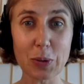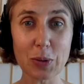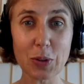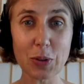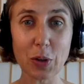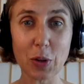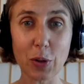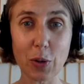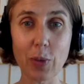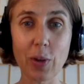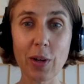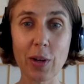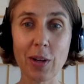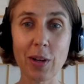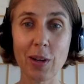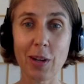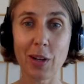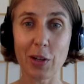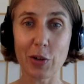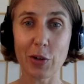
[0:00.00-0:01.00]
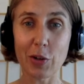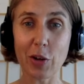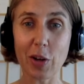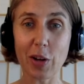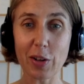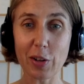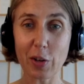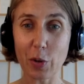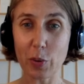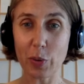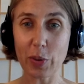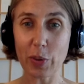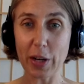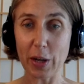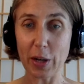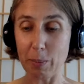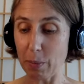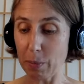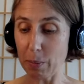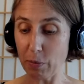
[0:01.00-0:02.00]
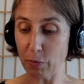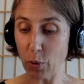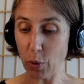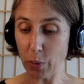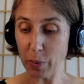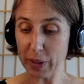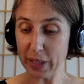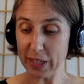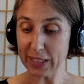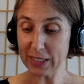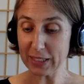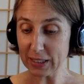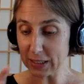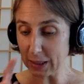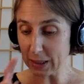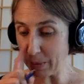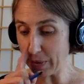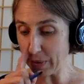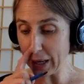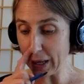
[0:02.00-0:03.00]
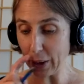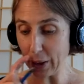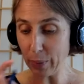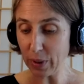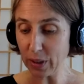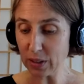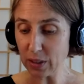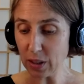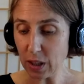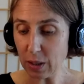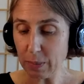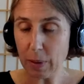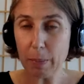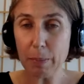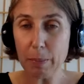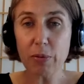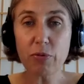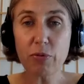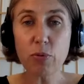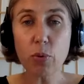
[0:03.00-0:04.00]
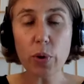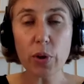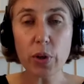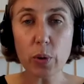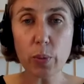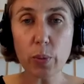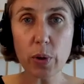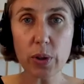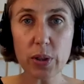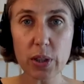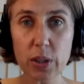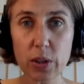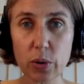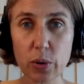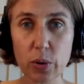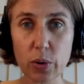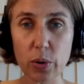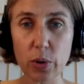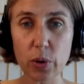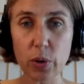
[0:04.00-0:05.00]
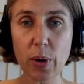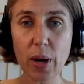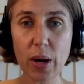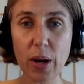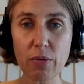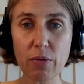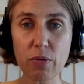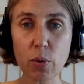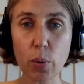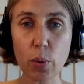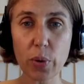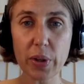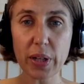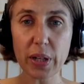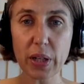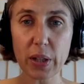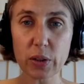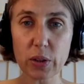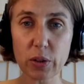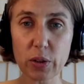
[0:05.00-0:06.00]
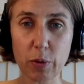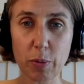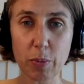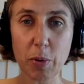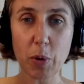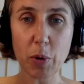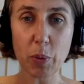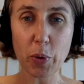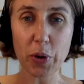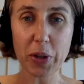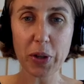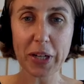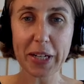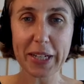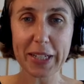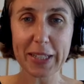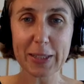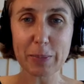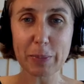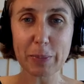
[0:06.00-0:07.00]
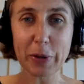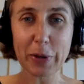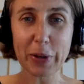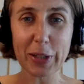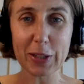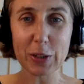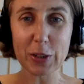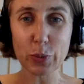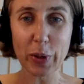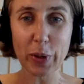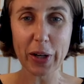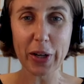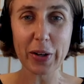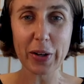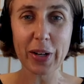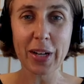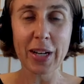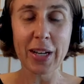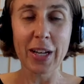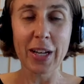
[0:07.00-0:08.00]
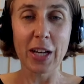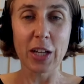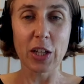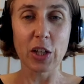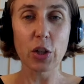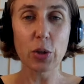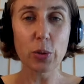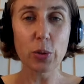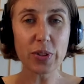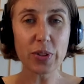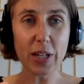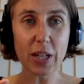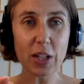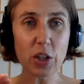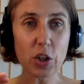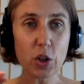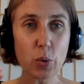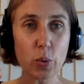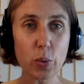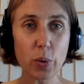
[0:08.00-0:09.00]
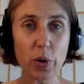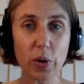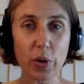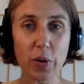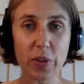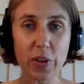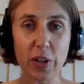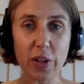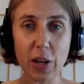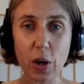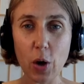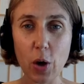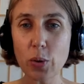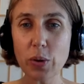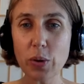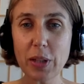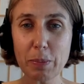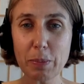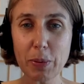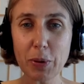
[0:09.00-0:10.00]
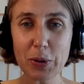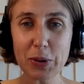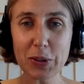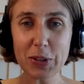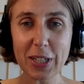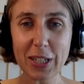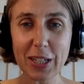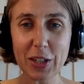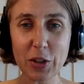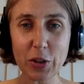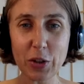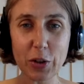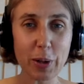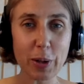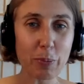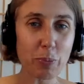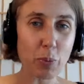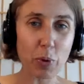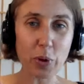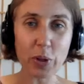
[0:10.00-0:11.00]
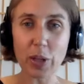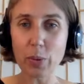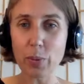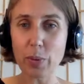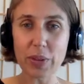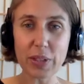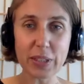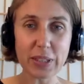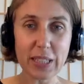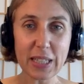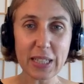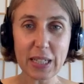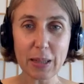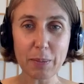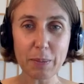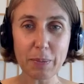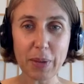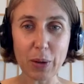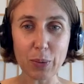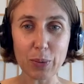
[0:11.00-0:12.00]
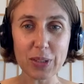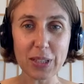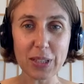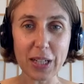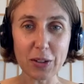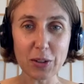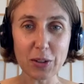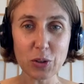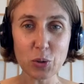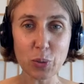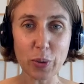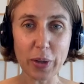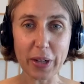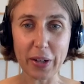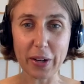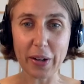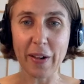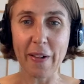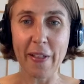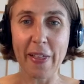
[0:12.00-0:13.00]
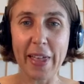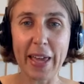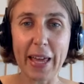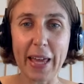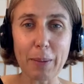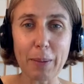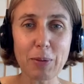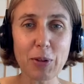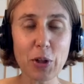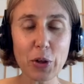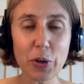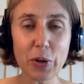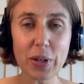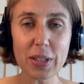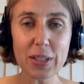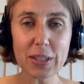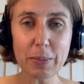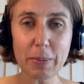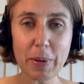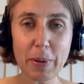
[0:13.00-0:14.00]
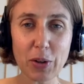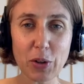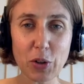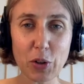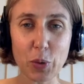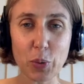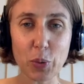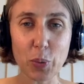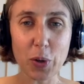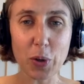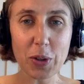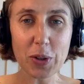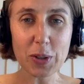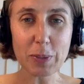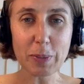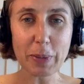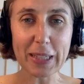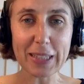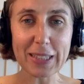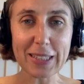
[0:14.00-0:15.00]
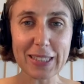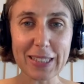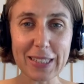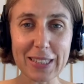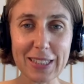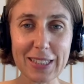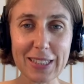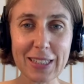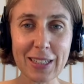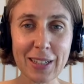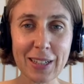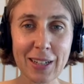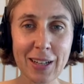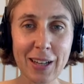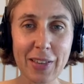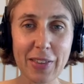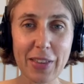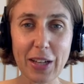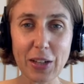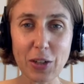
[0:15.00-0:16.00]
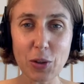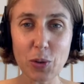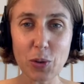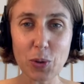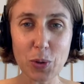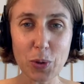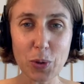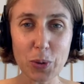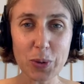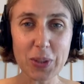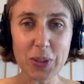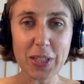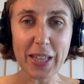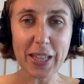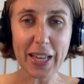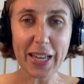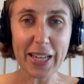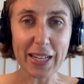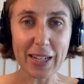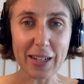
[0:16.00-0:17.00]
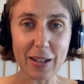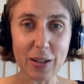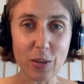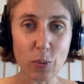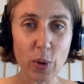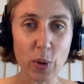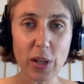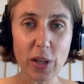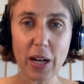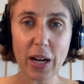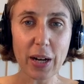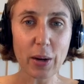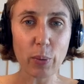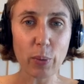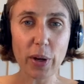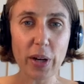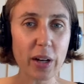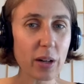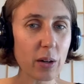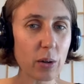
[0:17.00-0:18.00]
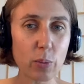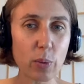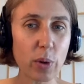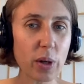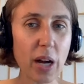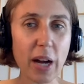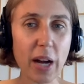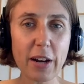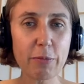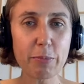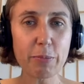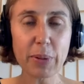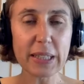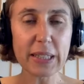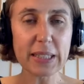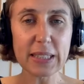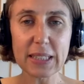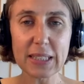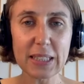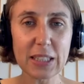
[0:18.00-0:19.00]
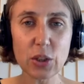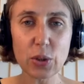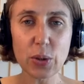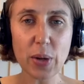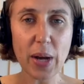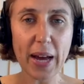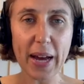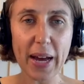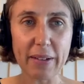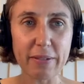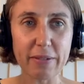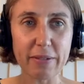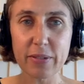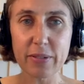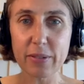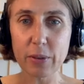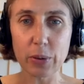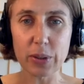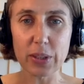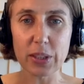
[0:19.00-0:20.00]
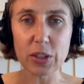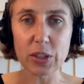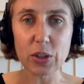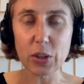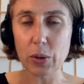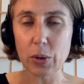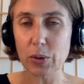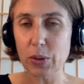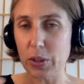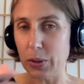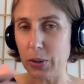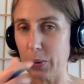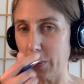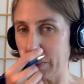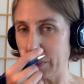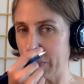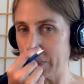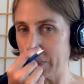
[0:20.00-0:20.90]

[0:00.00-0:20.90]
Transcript: So you're not alone there. But before we get into some of that, I want to talk about, before you worked at Doodle, you had 4 years of remote working experience where you said you were the only person in Europe working with a team that was elsewhere. And I'm curious about your workspaces that you used then. What kind of places did you have or did you go to?